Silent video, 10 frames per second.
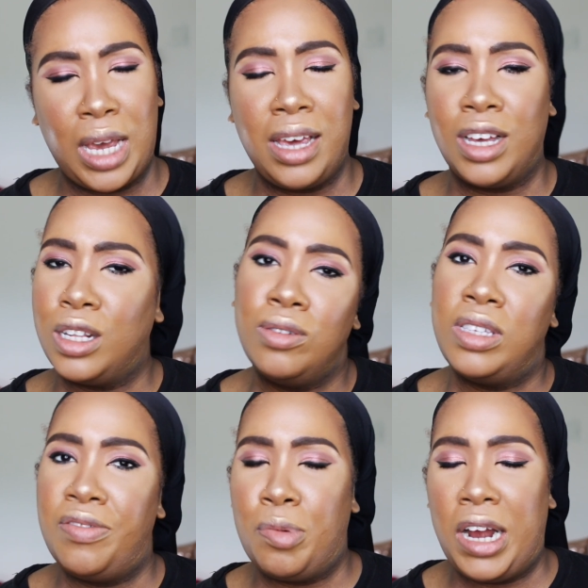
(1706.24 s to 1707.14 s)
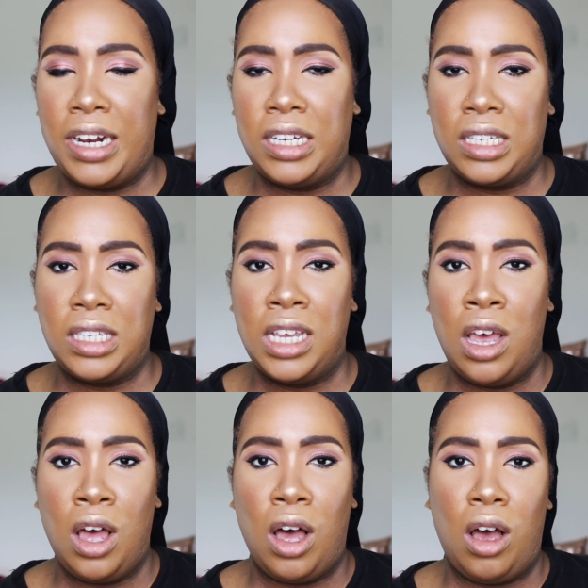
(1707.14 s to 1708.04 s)
inclusive products.
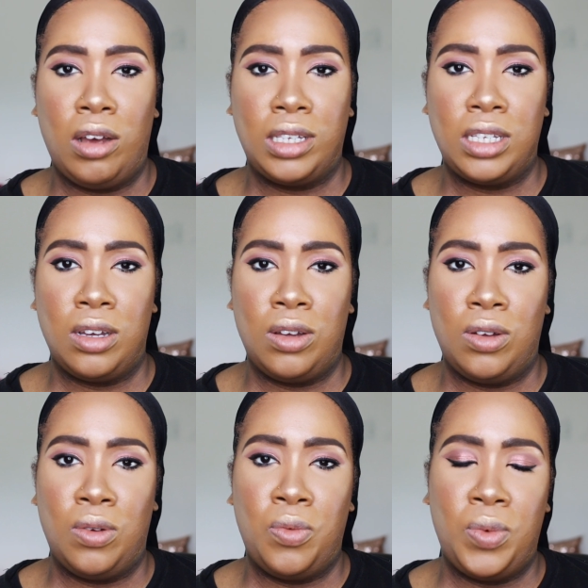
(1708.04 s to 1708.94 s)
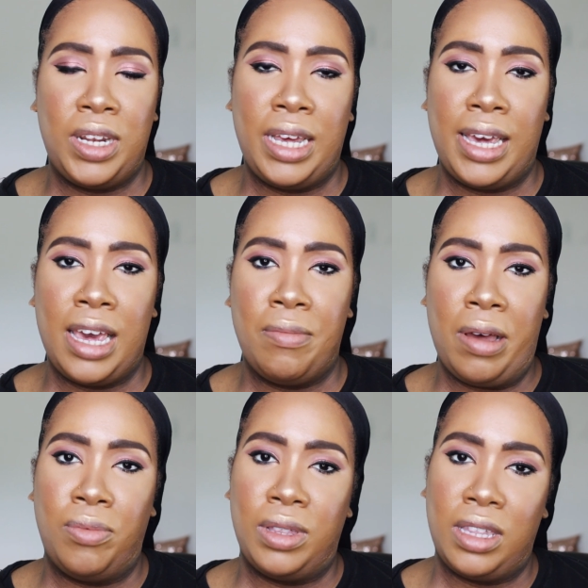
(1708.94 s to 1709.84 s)
Also, when they came
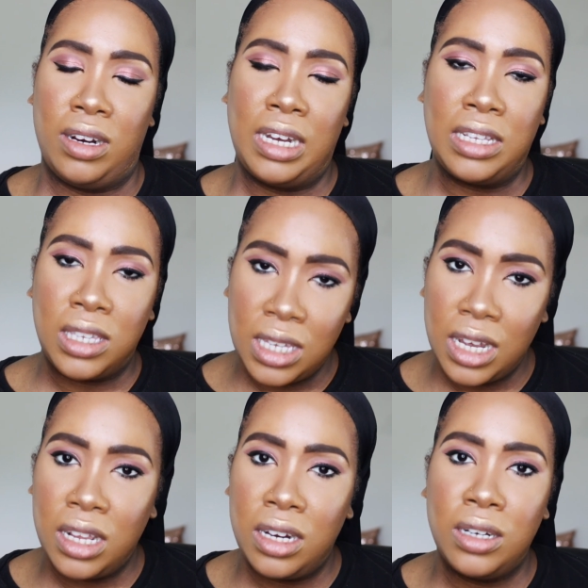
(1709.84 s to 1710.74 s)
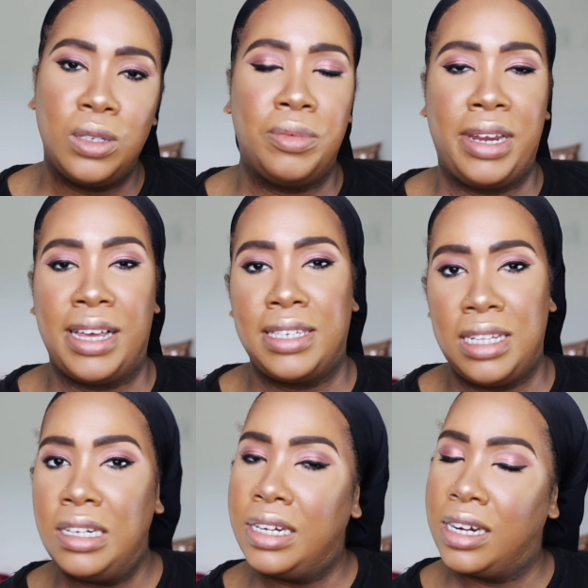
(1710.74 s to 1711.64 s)
out with their concealers, when they
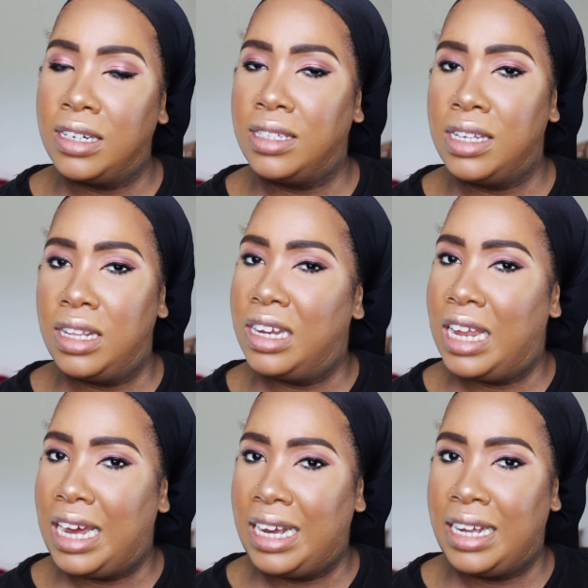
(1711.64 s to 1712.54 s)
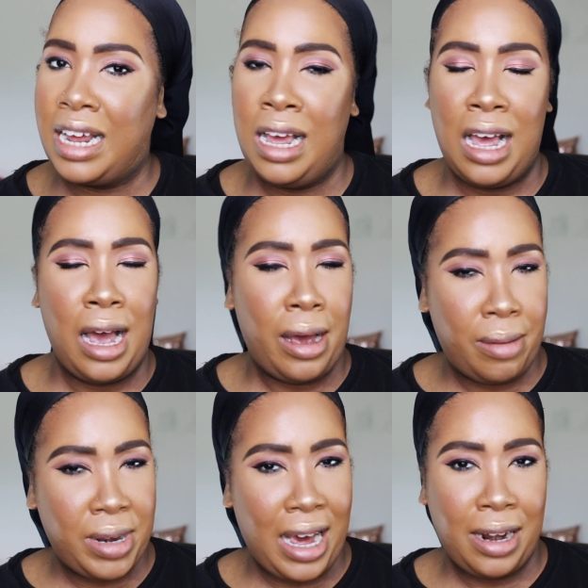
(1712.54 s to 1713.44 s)
extended their concealer line,
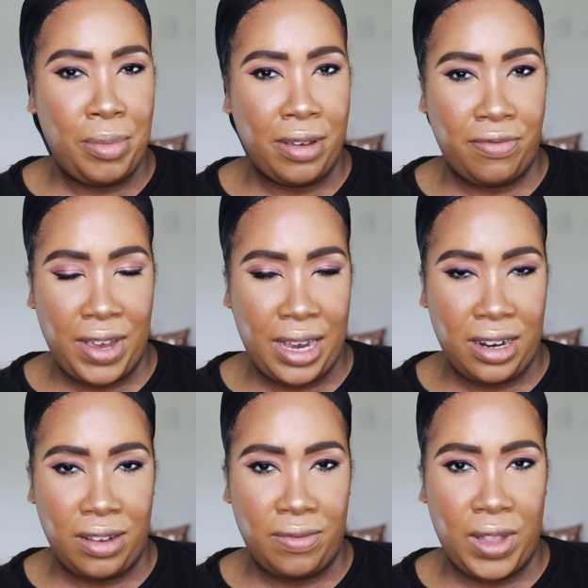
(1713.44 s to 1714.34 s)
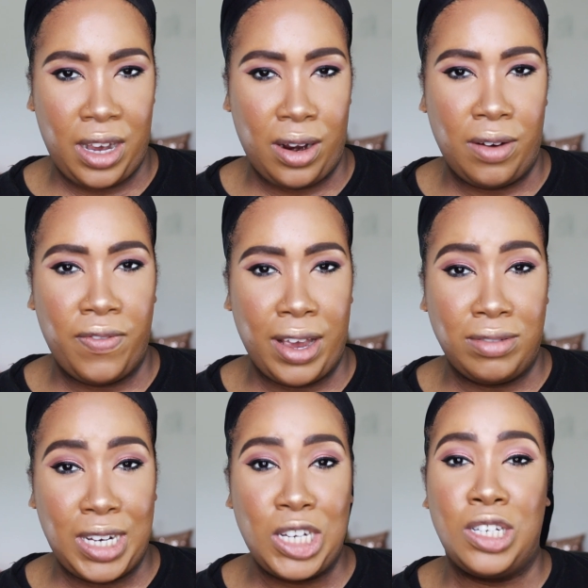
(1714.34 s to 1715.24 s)
I'm not a big fan of their
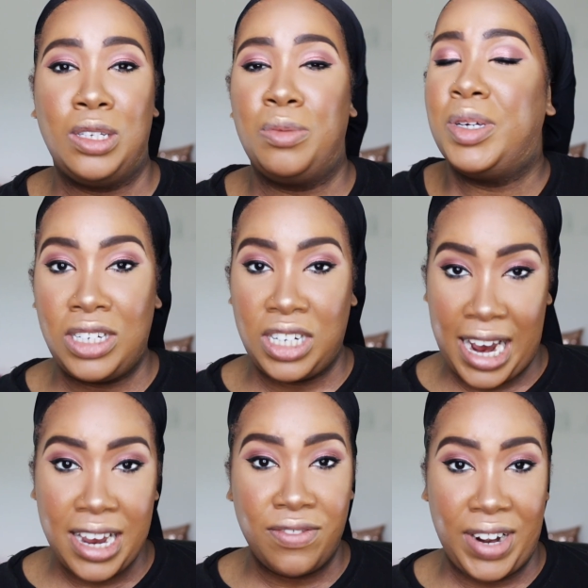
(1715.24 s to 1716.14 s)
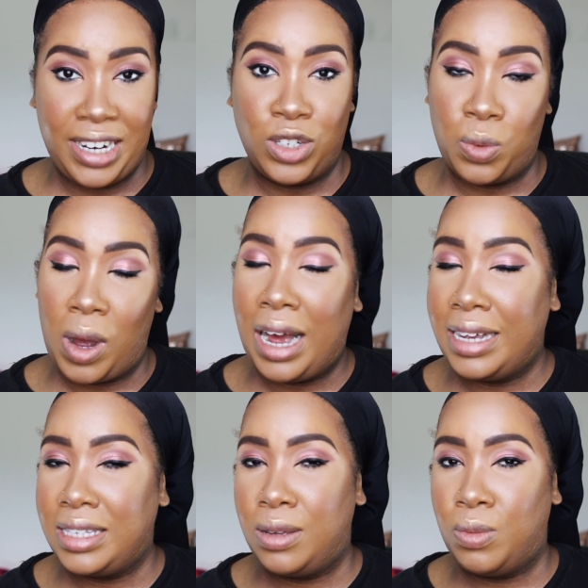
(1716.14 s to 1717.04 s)
foundations, but shade range
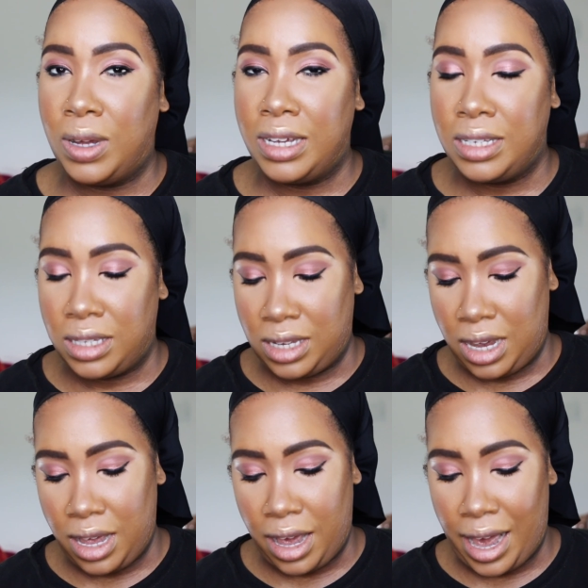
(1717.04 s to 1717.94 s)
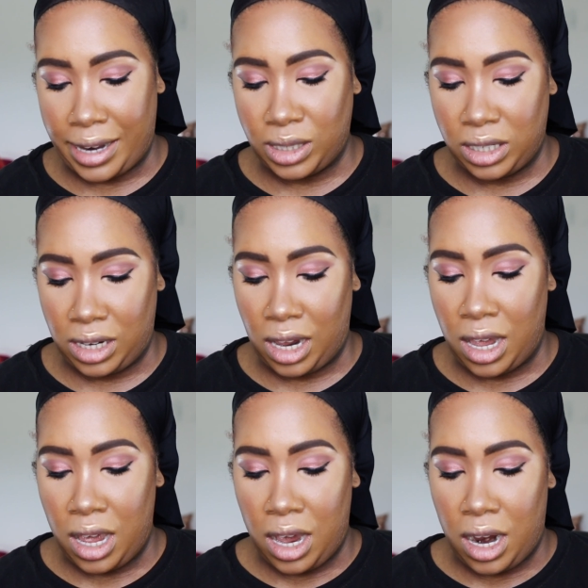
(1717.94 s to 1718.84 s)
wise, it was actually
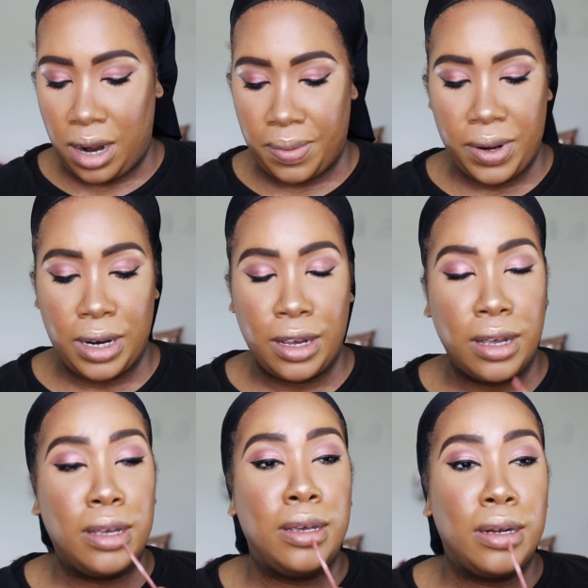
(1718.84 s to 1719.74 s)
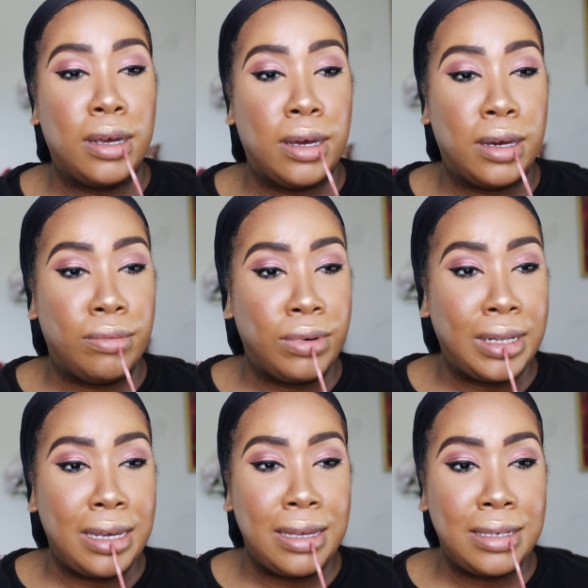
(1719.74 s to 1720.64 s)
a pretty good
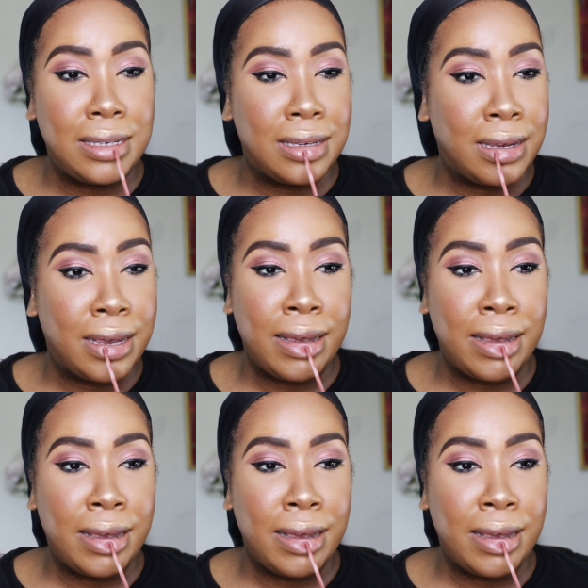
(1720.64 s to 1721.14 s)
release.